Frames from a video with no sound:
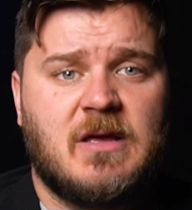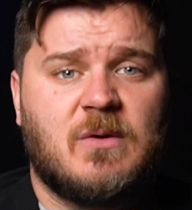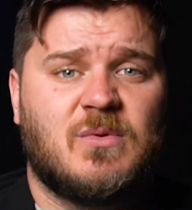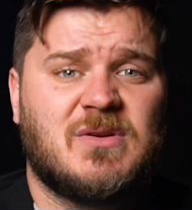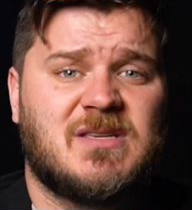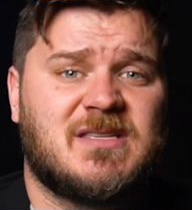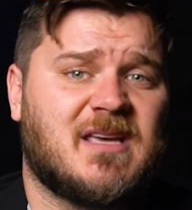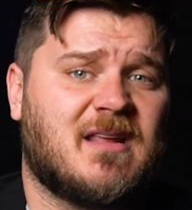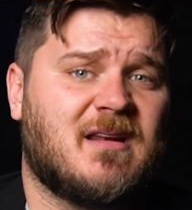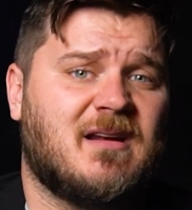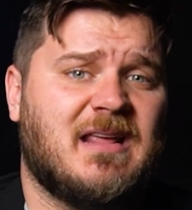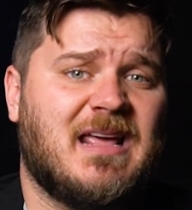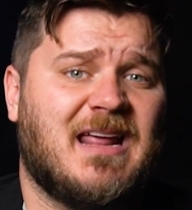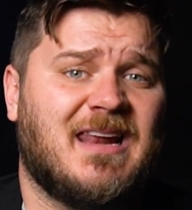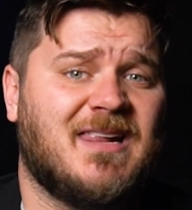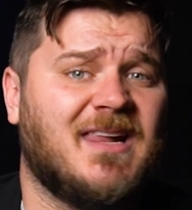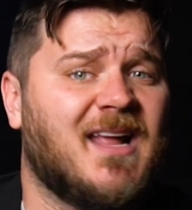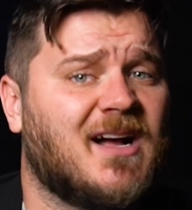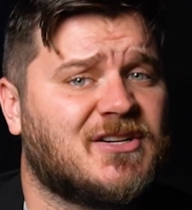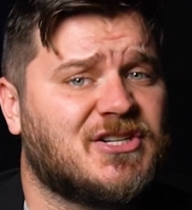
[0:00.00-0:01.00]
was suddenly a
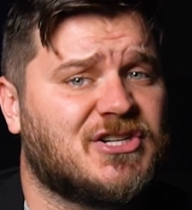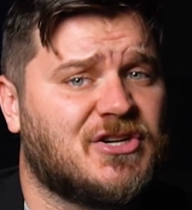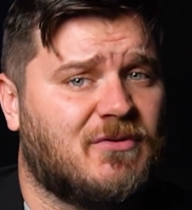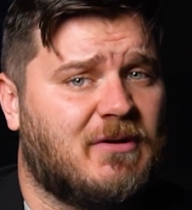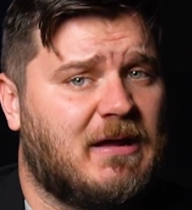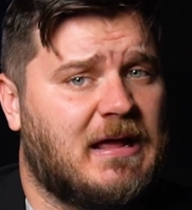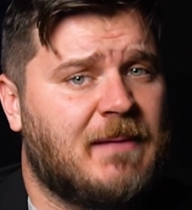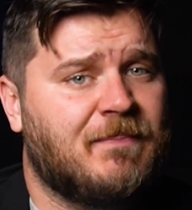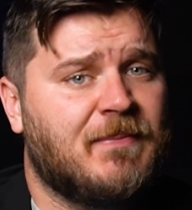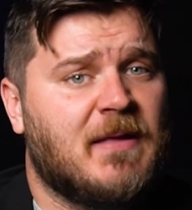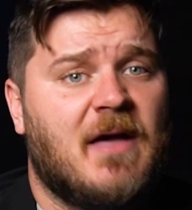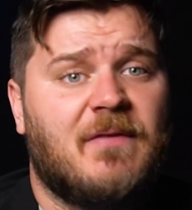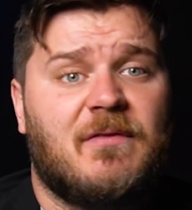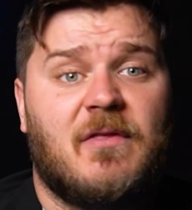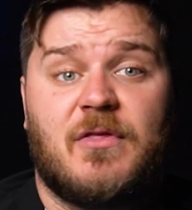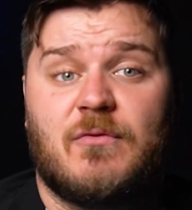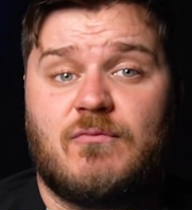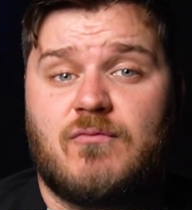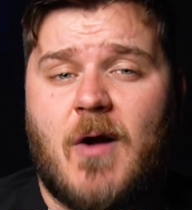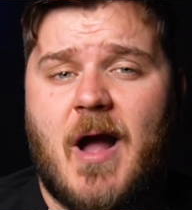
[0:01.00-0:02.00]
luxury
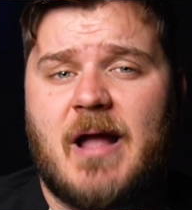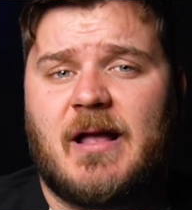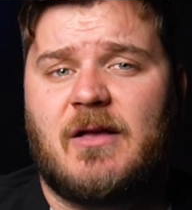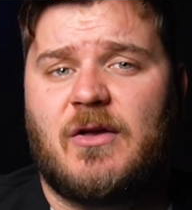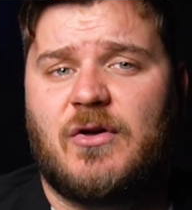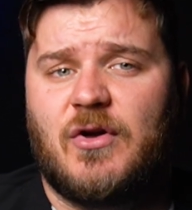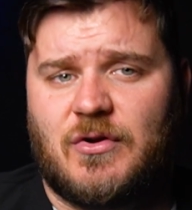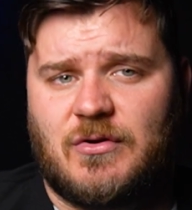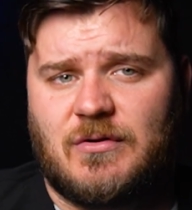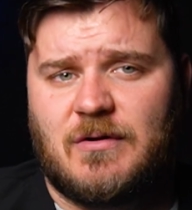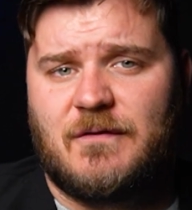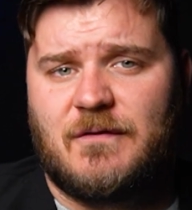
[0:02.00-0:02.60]
that the Reich couldn't